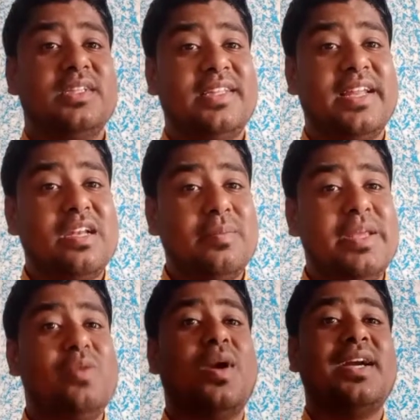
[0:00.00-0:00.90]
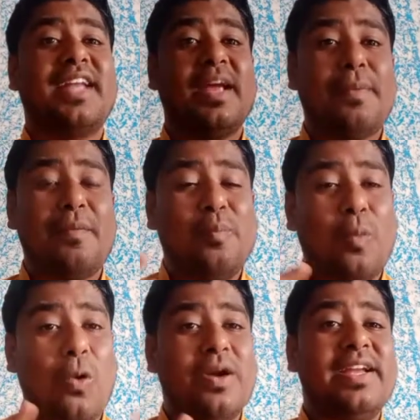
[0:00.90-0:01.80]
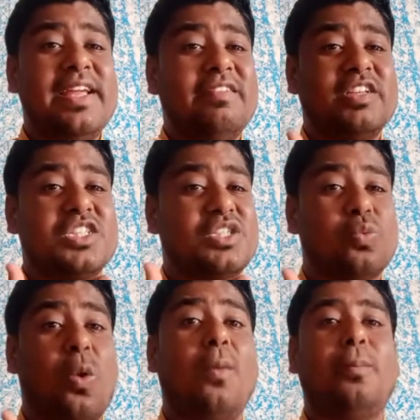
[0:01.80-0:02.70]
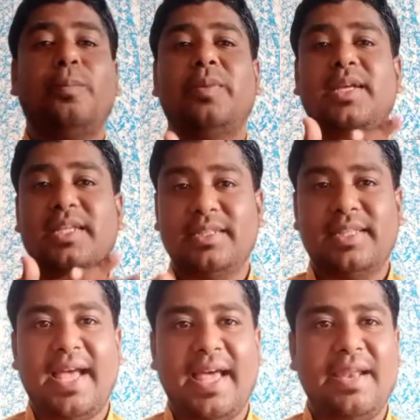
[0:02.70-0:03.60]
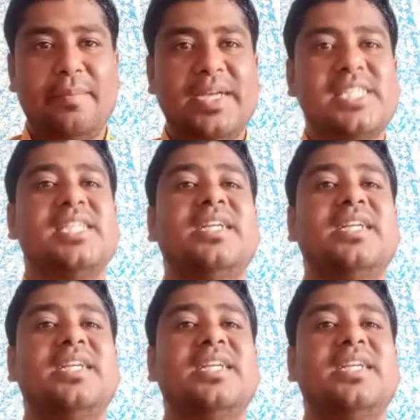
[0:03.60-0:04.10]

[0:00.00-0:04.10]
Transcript: there will be one type of bonding which is formed in the elements,